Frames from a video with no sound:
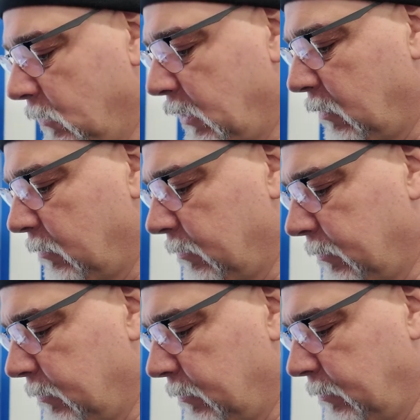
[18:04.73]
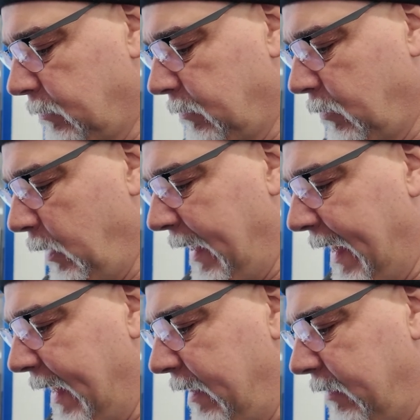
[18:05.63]
So we
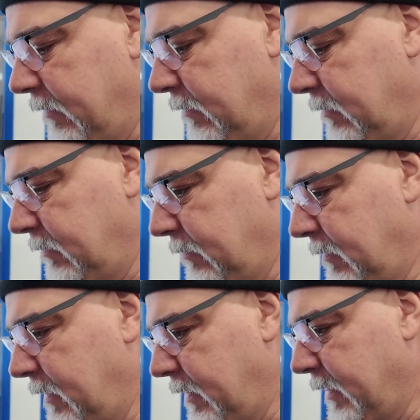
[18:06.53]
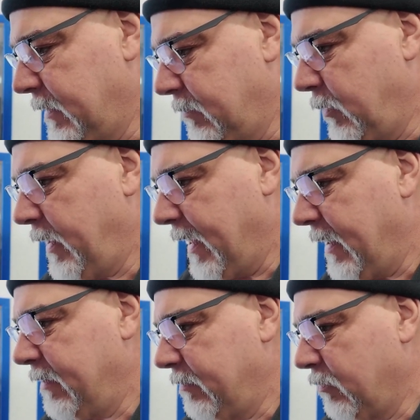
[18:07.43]
got it. We
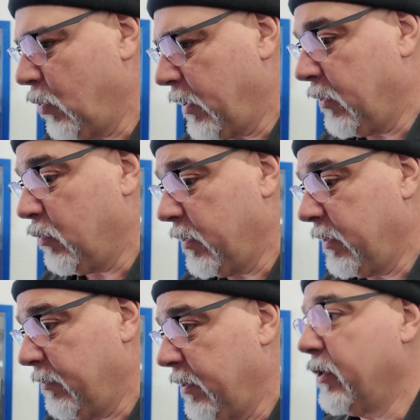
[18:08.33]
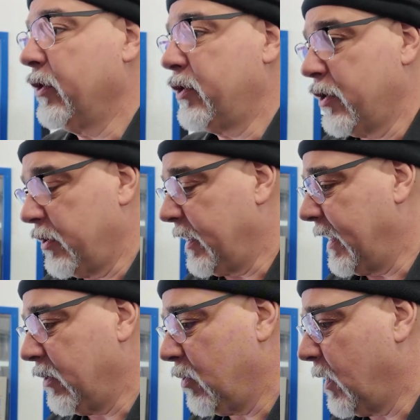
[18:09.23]
got it working really good. You heard the
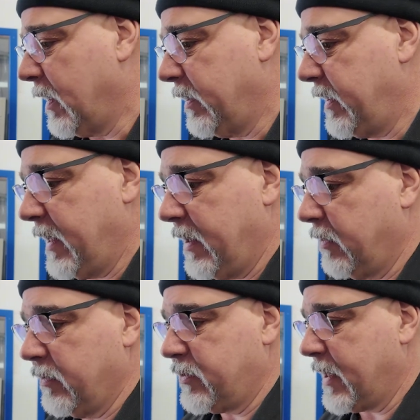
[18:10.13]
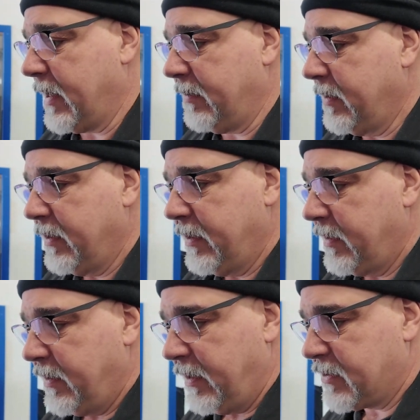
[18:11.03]
idle quality now. It's
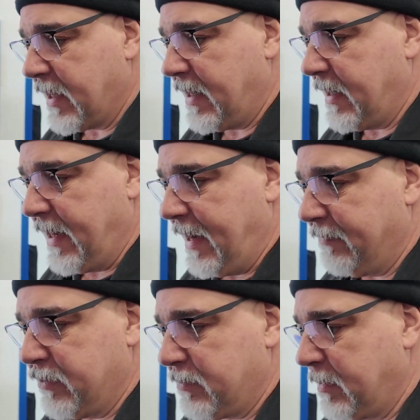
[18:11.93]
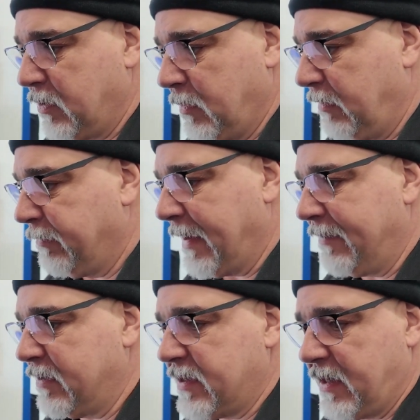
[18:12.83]
got on an average of between
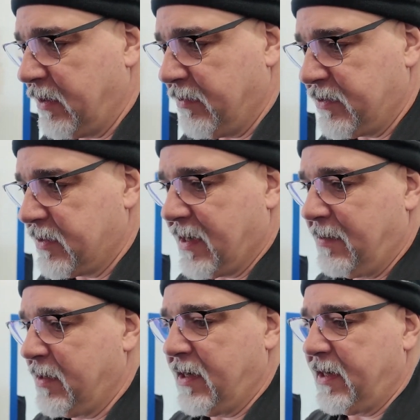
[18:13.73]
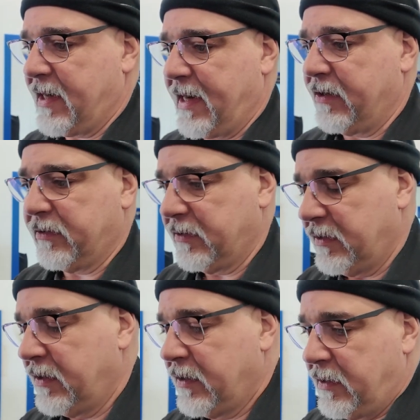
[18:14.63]
5 and 10 degrees of timing in an idle.
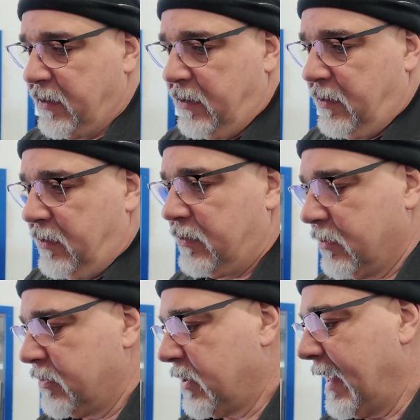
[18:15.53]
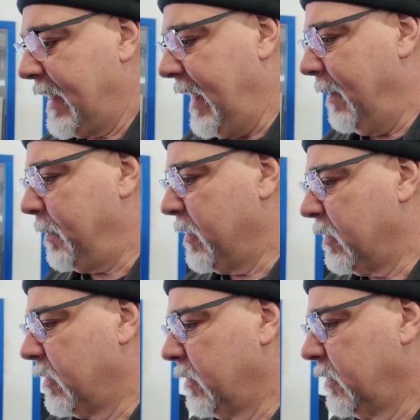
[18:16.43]
So it's a lot
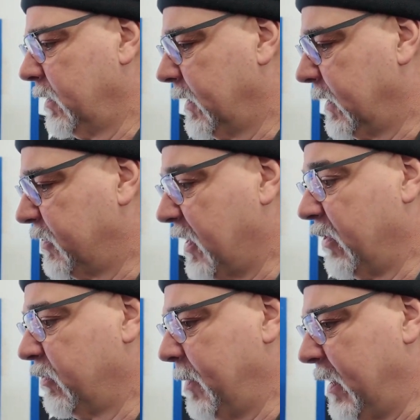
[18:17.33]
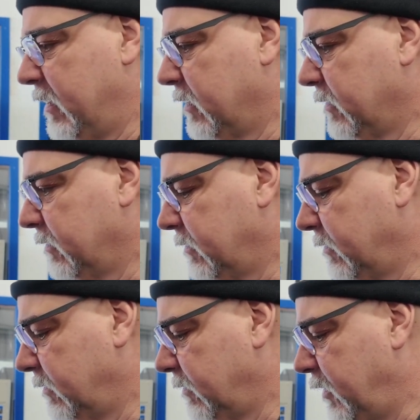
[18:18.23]
happier. Sounds better.
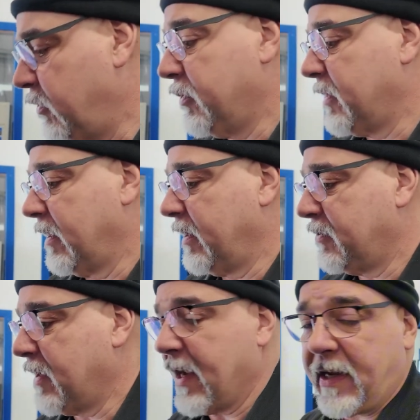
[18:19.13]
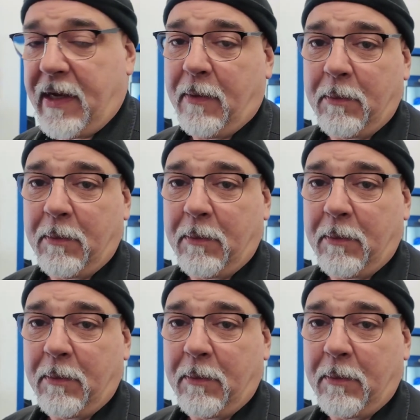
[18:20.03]
It used to sound like stock cam.